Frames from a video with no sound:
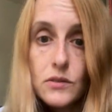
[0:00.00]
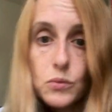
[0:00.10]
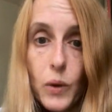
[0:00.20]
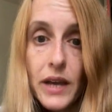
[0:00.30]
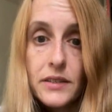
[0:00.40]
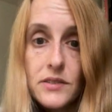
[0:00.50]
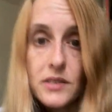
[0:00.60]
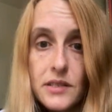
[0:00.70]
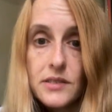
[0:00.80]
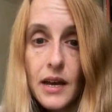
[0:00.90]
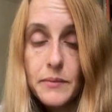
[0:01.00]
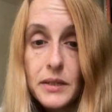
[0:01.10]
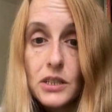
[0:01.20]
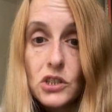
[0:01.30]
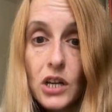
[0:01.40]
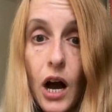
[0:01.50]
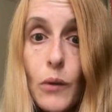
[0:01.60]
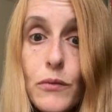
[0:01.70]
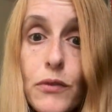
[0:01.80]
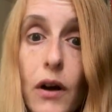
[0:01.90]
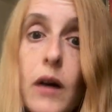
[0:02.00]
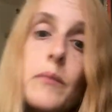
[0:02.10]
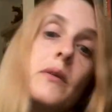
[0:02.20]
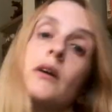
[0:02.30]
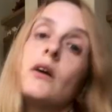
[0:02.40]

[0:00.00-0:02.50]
where does this amnesia come from?